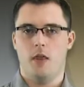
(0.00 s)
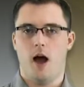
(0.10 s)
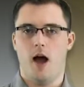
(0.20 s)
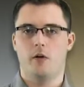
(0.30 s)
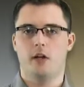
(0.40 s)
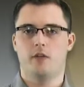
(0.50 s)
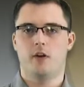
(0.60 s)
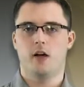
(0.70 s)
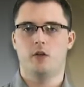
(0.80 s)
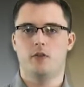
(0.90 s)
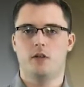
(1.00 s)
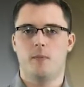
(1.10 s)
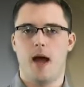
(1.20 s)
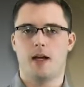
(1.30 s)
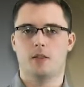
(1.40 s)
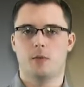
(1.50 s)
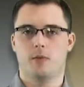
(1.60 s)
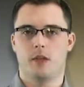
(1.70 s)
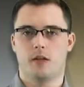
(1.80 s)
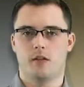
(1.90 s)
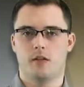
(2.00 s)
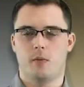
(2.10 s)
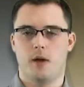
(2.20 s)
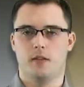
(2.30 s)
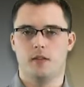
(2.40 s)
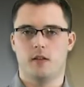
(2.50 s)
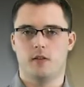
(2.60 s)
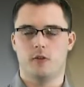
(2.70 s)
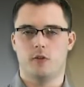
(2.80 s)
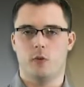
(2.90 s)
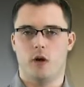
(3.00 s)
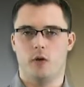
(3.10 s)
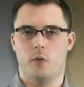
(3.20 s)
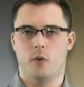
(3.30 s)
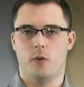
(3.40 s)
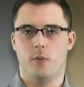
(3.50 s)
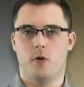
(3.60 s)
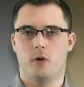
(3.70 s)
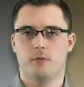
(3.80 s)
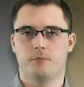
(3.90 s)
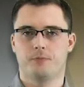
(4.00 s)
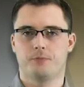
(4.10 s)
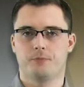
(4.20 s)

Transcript: The high-range value is the maximum thickness the PosiTector 200 will report.